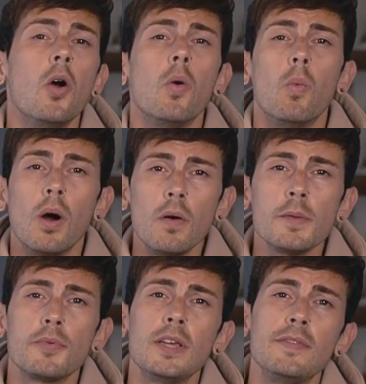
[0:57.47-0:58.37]
While the
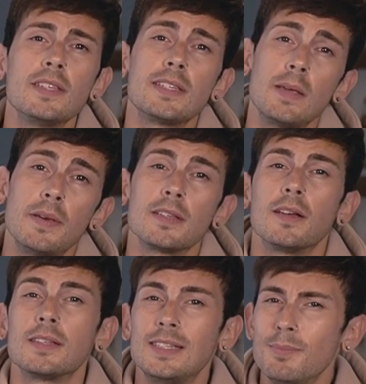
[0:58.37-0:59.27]
previous snippets are
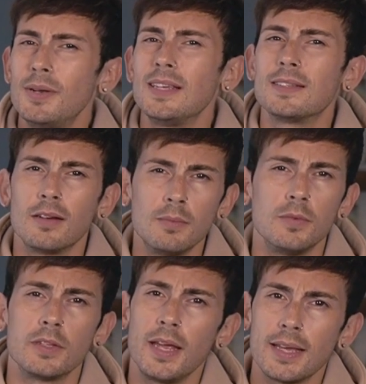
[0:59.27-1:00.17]
simple
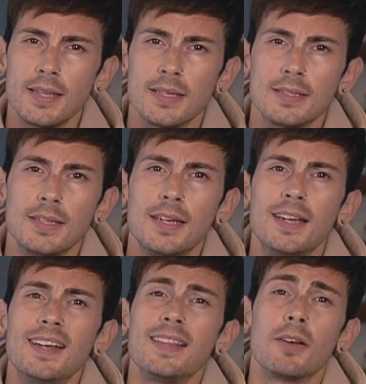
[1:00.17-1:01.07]
examples like this,
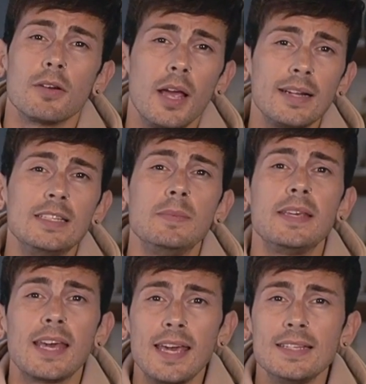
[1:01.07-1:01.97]
there are likely to be
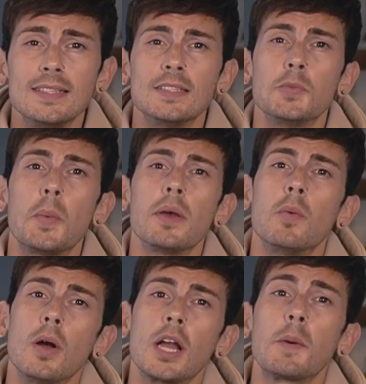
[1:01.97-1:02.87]
cases where we are
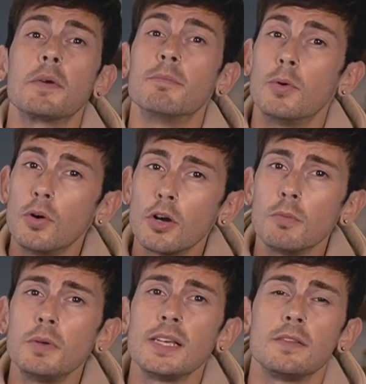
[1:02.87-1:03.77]
working with more
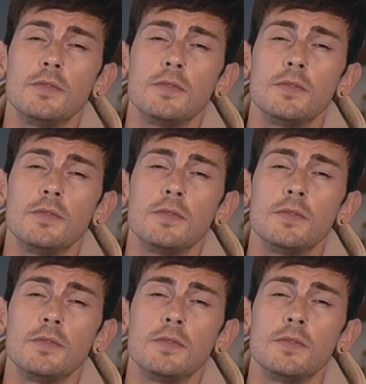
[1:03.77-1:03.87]
complex